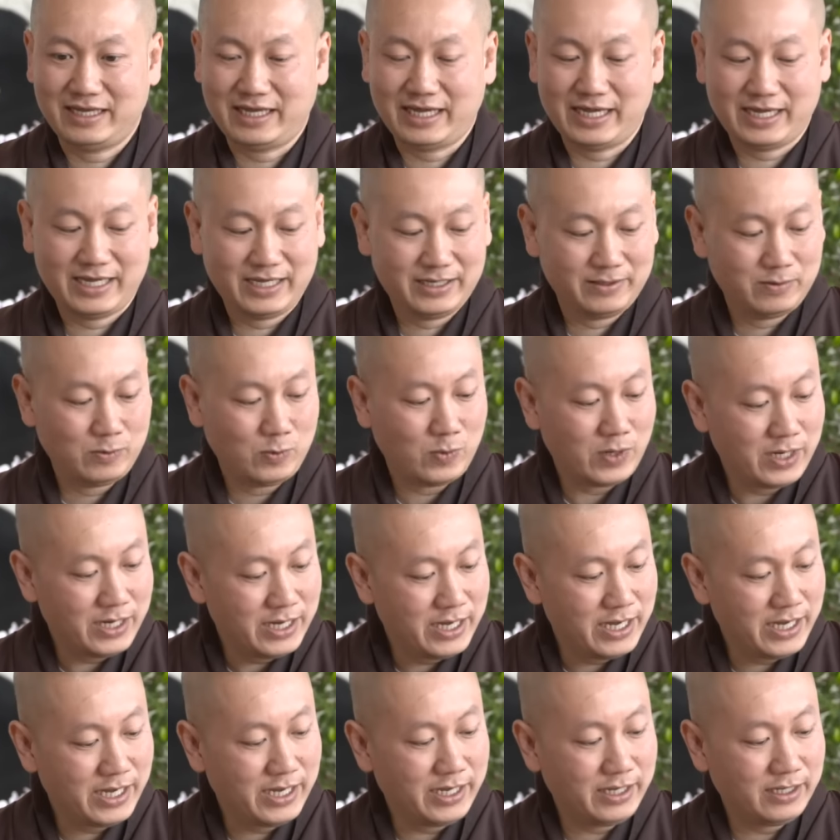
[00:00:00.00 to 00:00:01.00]
And one
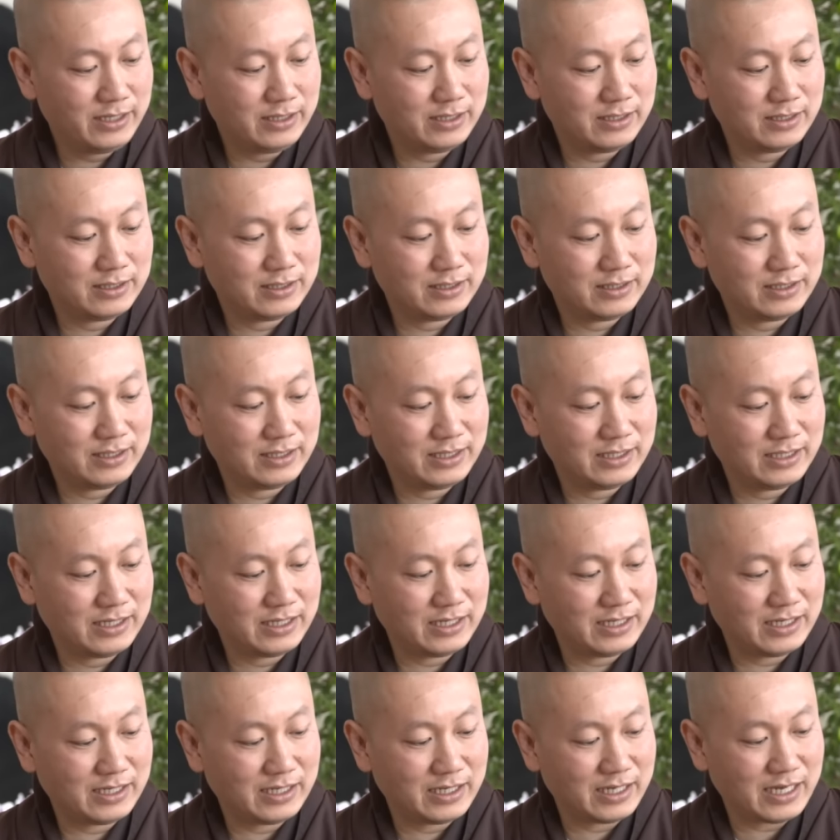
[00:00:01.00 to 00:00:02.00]
day,
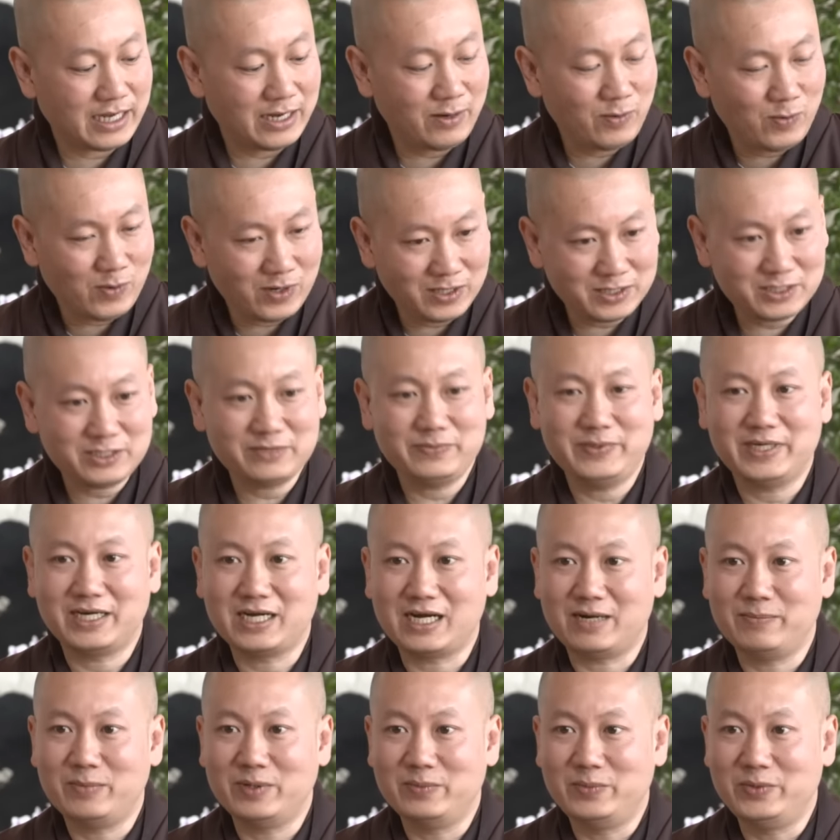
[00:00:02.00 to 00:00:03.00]
I want to
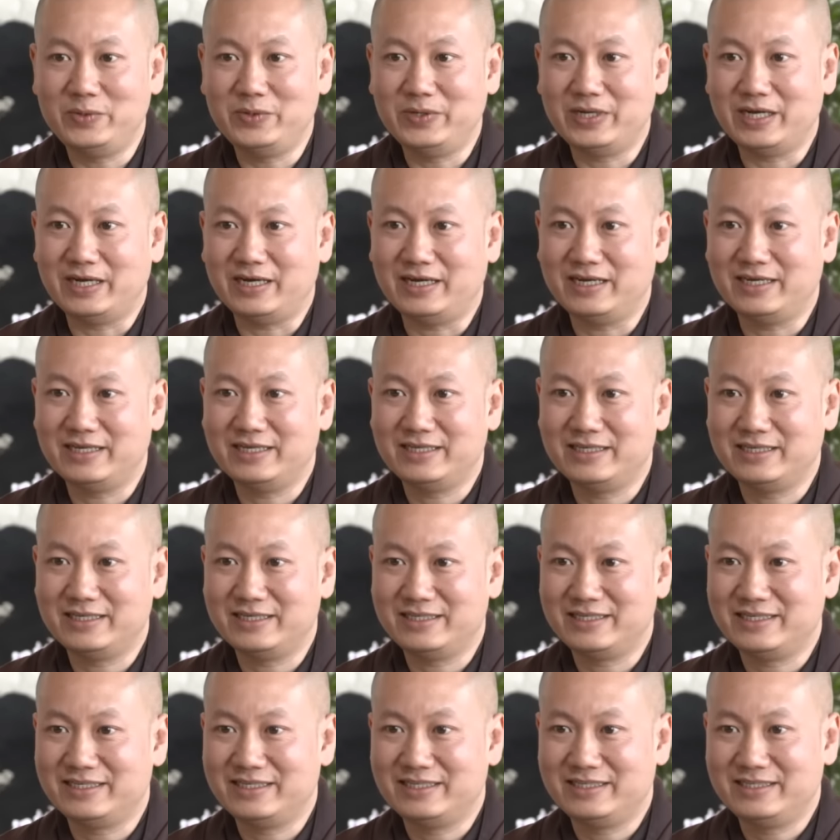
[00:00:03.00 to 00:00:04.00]
become a Buddha.
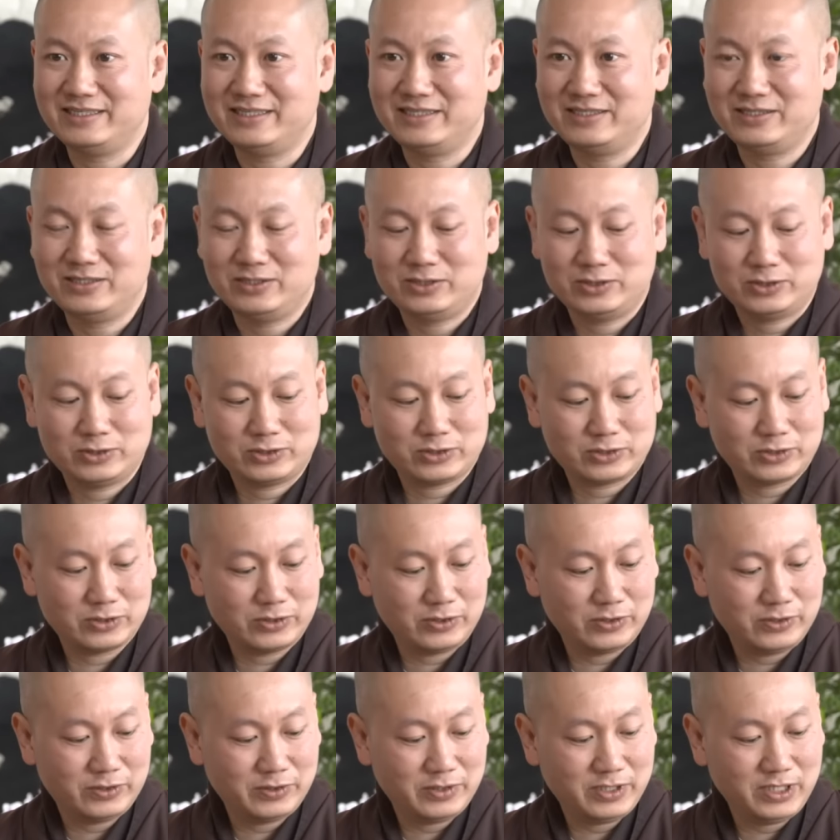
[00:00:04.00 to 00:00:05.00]

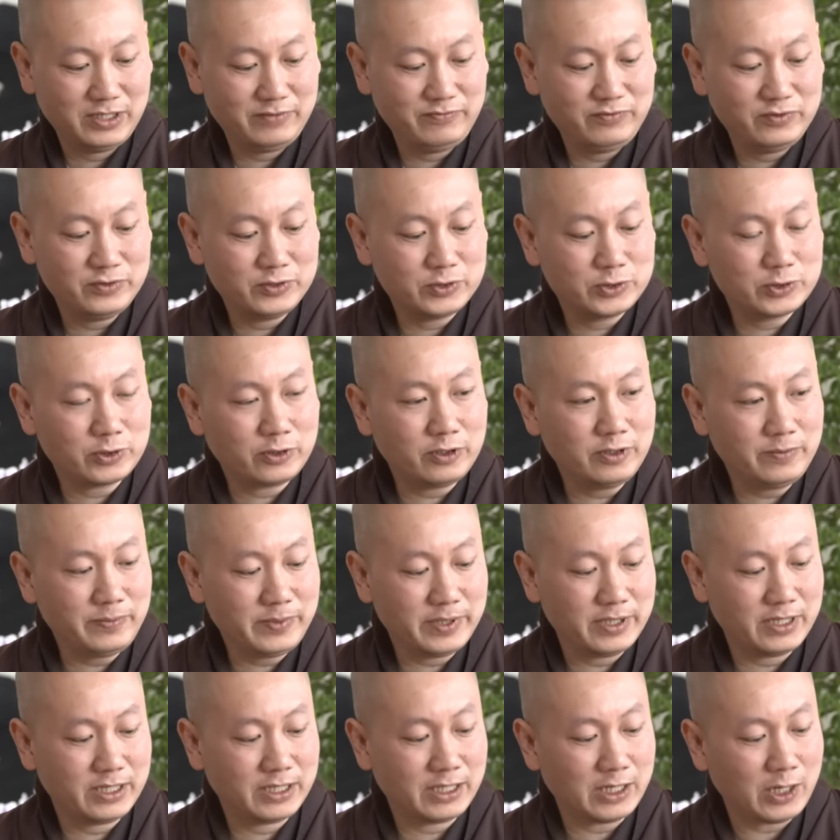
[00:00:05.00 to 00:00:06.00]
So if you join
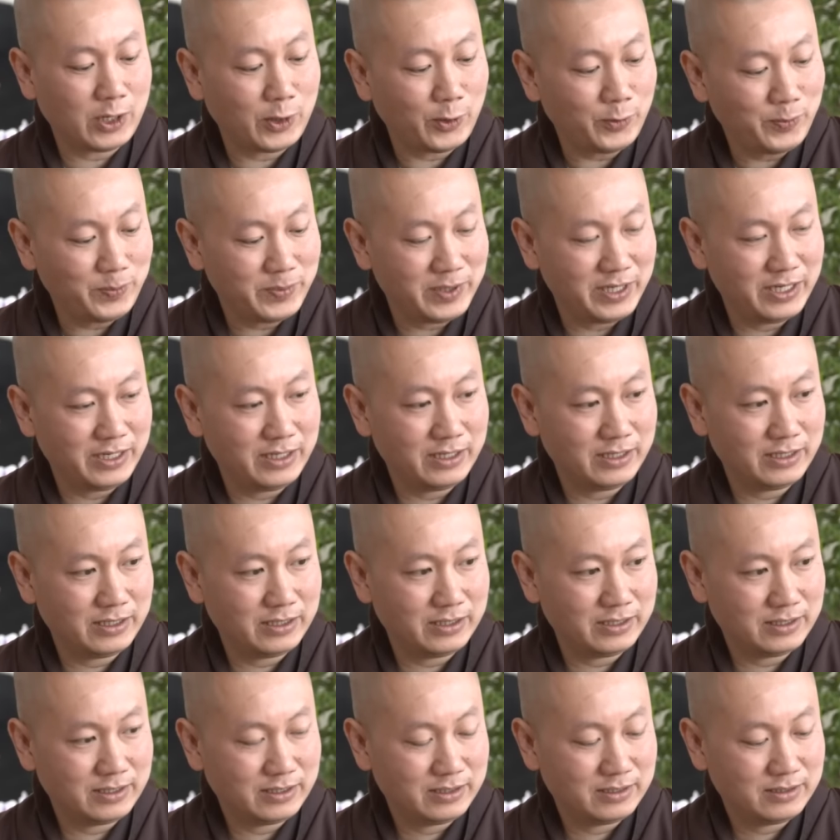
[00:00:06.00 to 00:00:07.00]
me and help me,
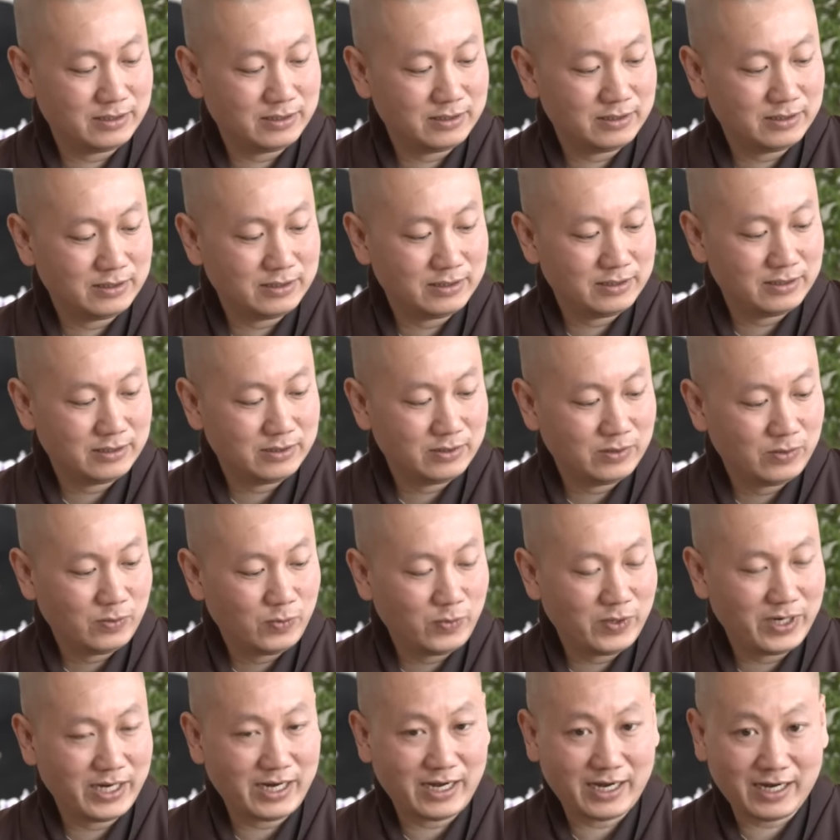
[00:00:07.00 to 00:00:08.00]

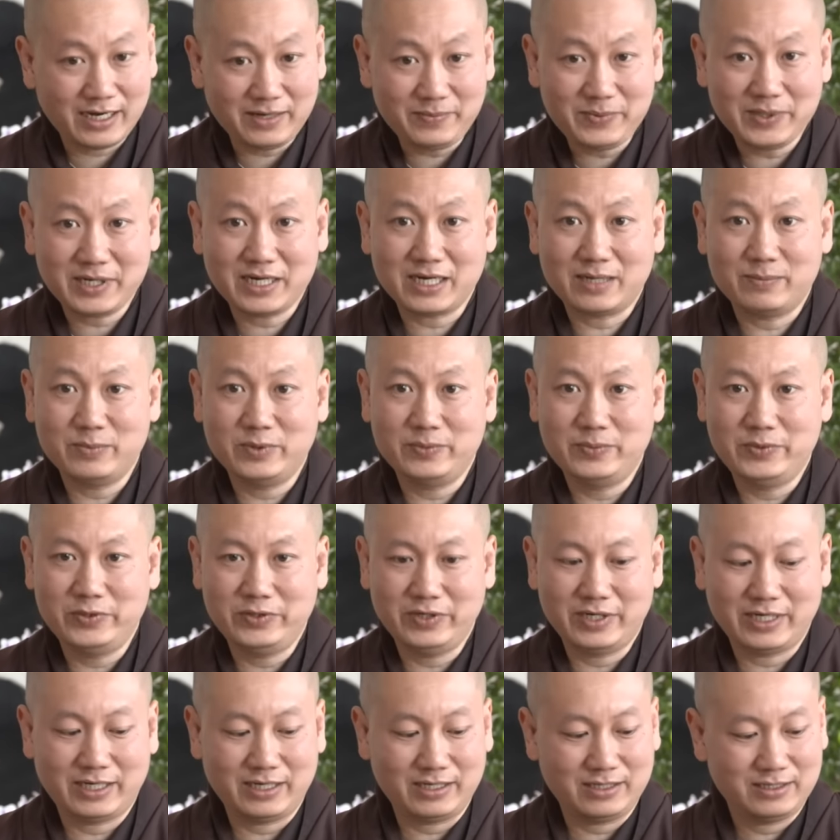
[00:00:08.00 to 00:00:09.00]
when I become a
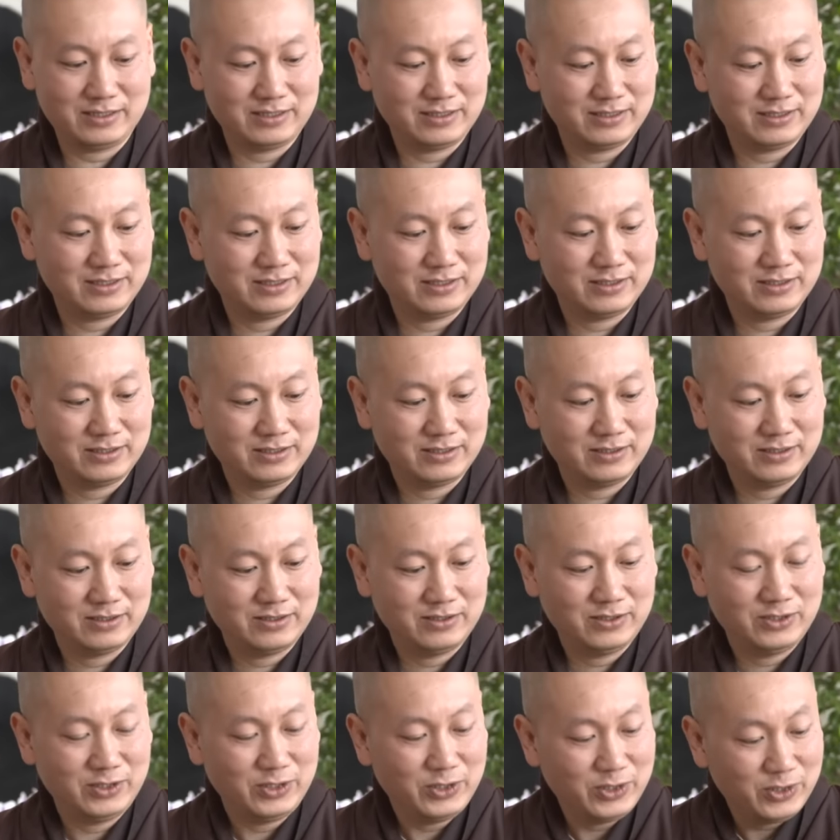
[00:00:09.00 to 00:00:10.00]
Buddha,
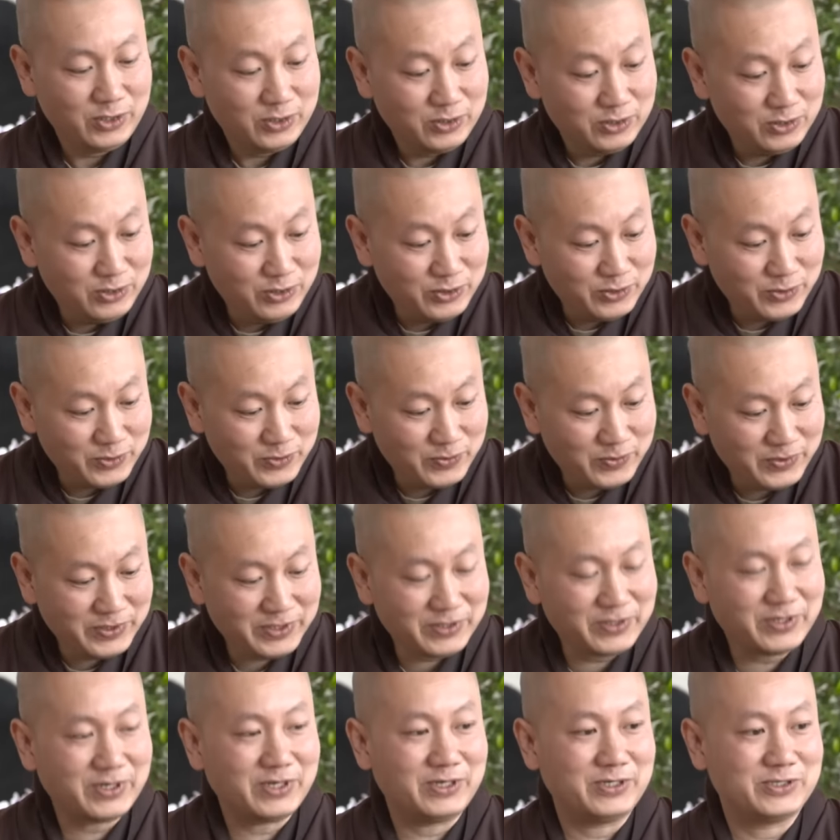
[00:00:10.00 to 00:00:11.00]
you
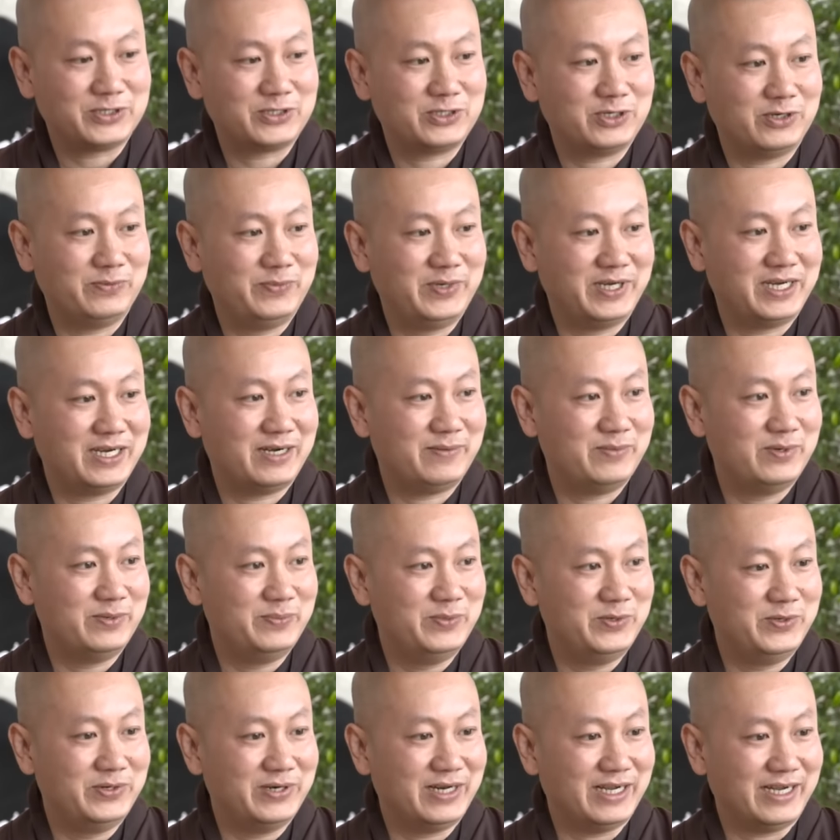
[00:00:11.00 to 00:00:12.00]
will also become a
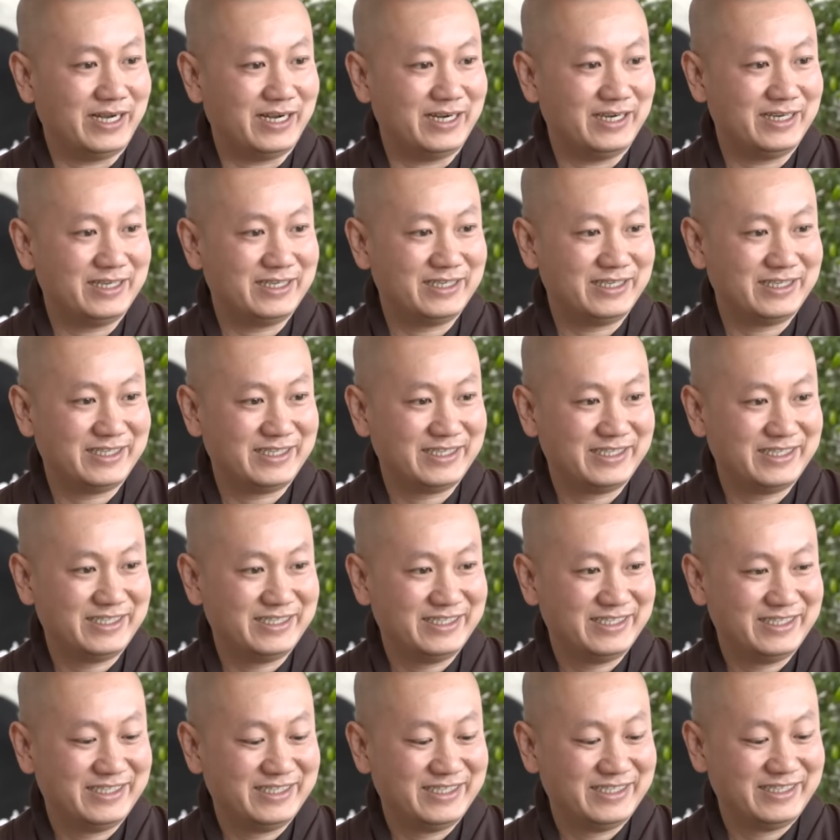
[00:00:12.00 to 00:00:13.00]
Buddha.
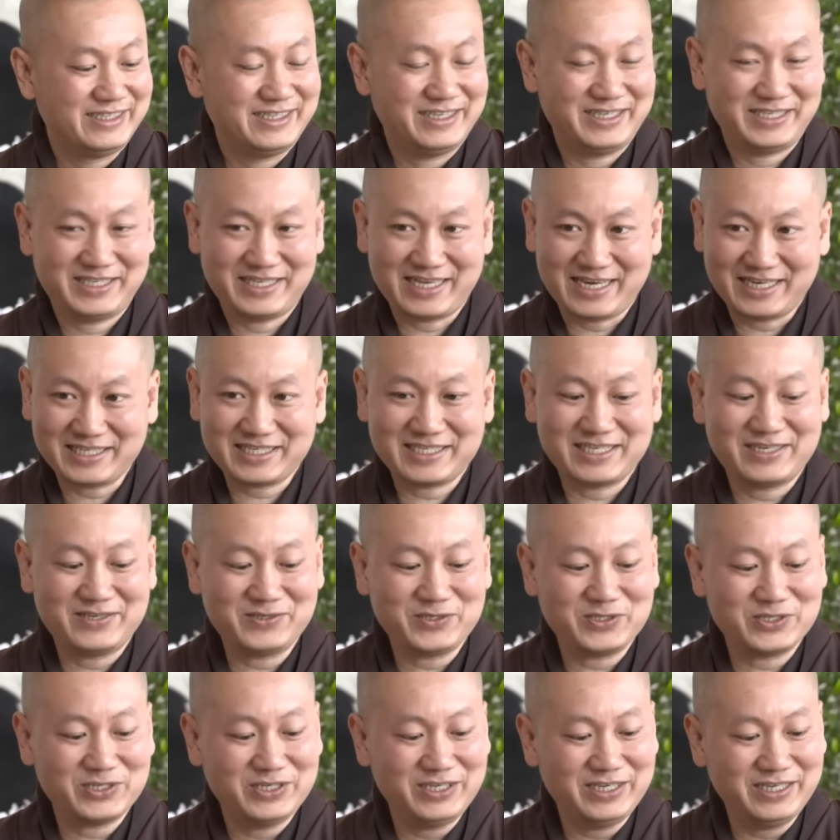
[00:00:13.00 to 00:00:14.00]
Does that sound
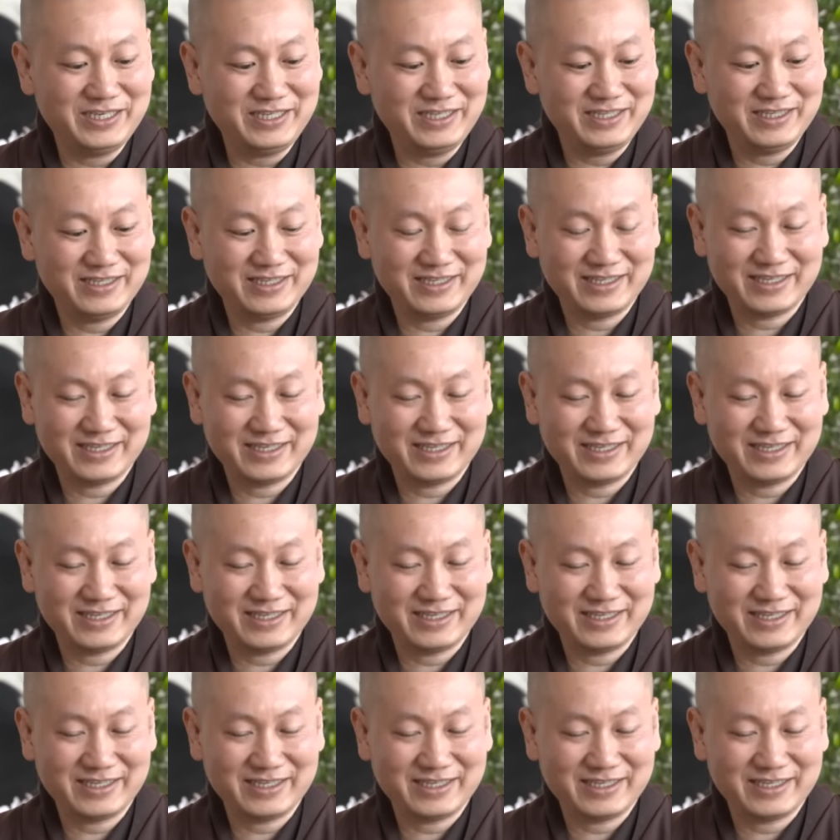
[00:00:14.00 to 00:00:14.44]
good?